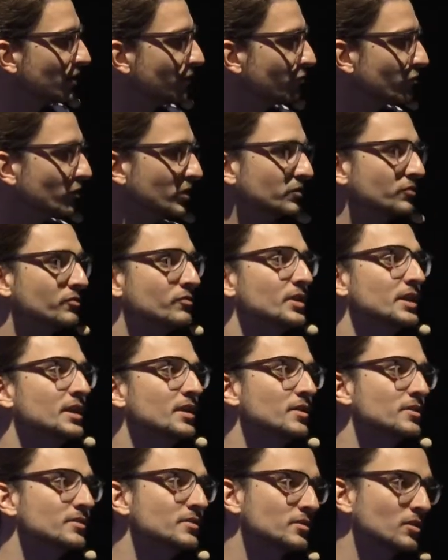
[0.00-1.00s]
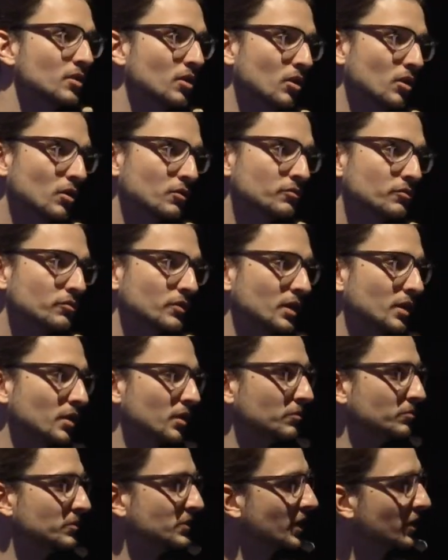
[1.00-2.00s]
different fields of
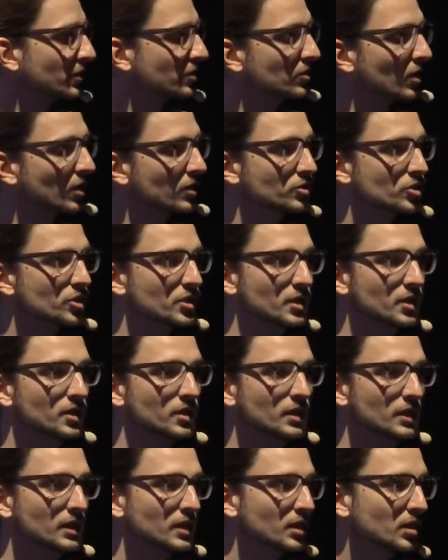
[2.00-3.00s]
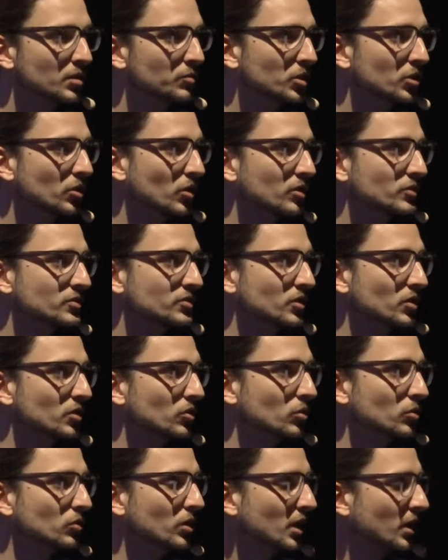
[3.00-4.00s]
um, technology, but
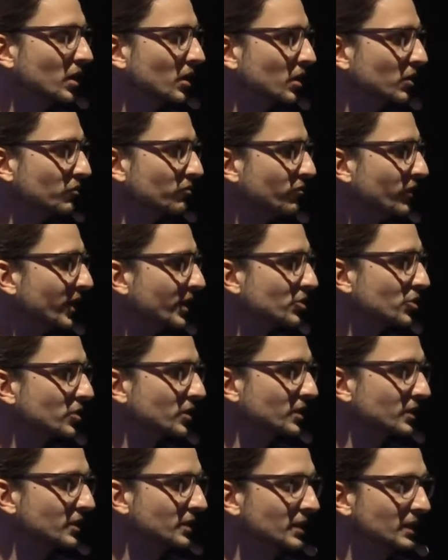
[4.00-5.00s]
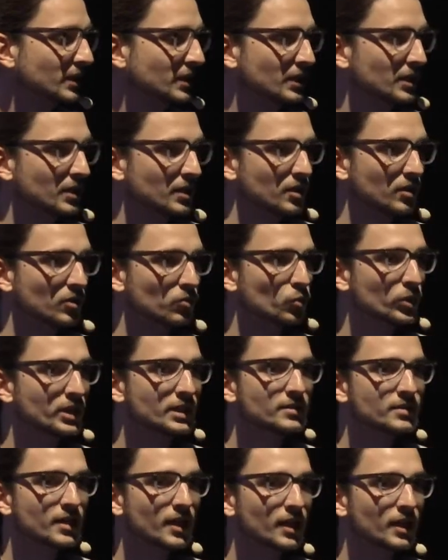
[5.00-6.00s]
also uh, fashion,
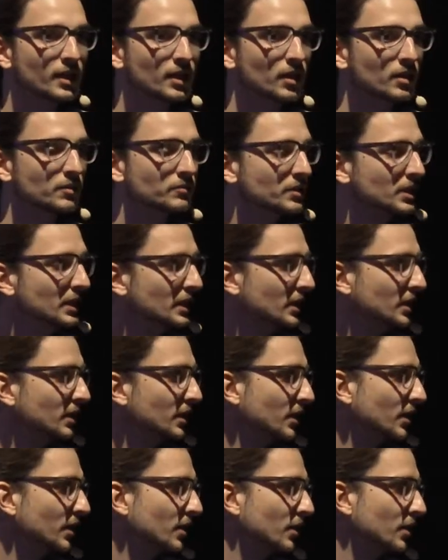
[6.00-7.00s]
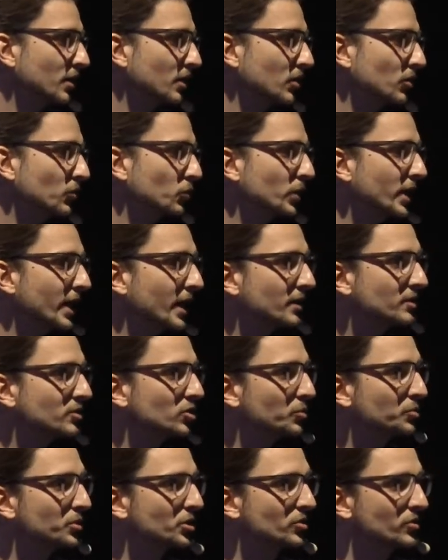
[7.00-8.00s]
retail. Uh, we had
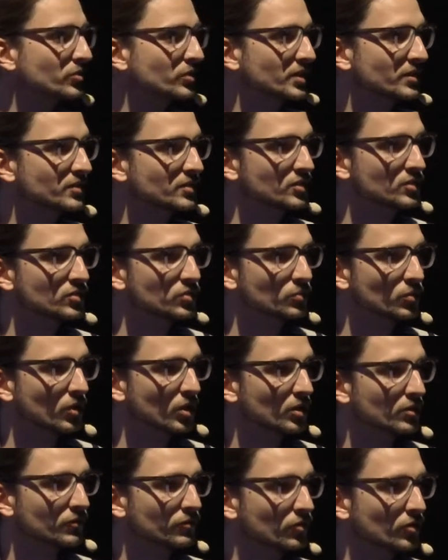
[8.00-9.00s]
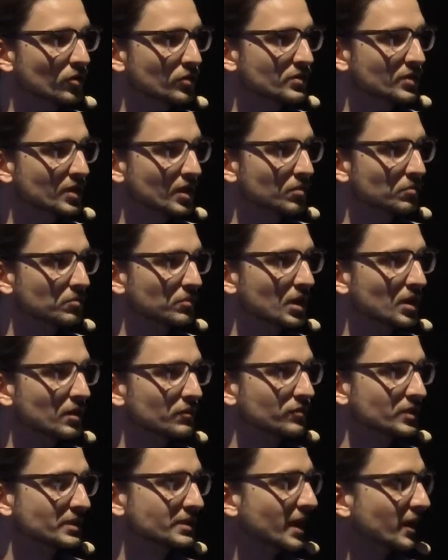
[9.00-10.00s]
the opportunity to work for some
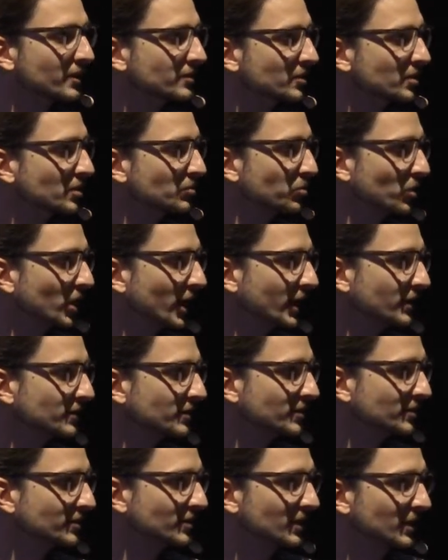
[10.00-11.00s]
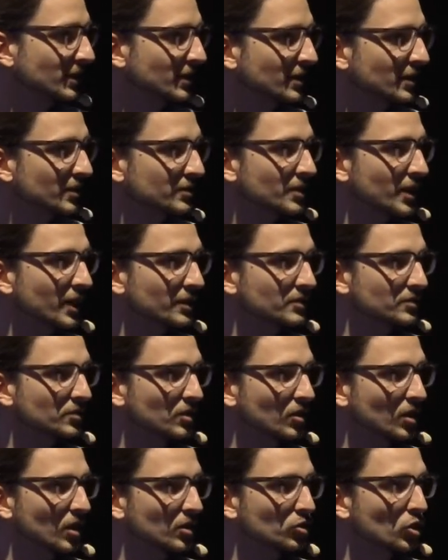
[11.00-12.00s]
fantastic brands that
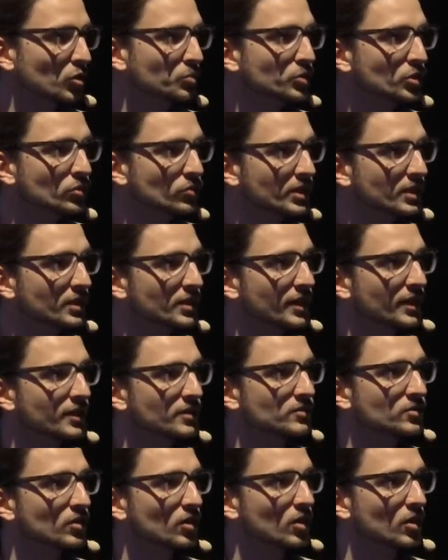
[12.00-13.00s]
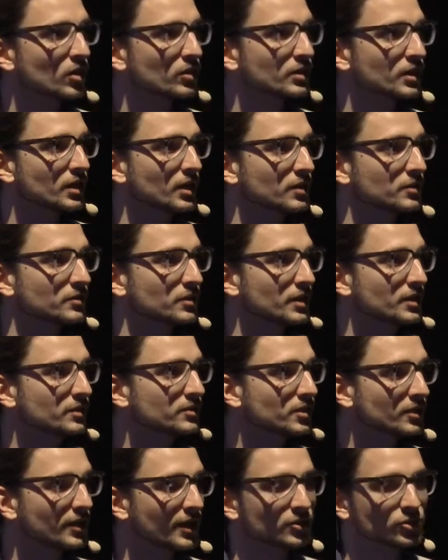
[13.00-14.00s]
communicate on an
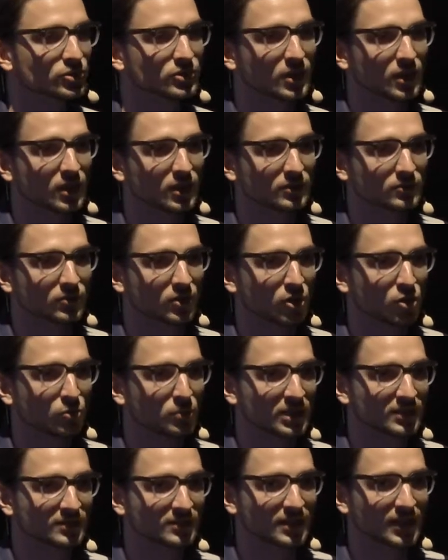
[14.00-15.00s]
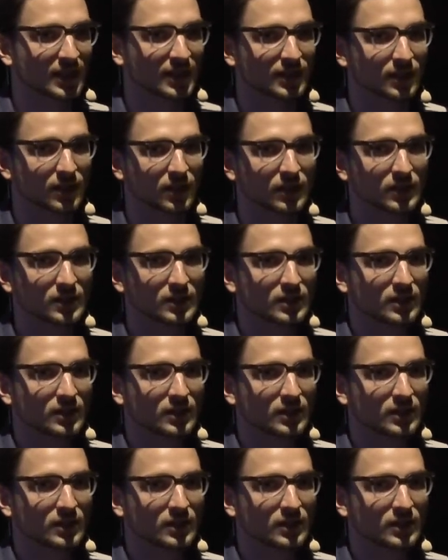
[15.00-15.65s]
international and global scale.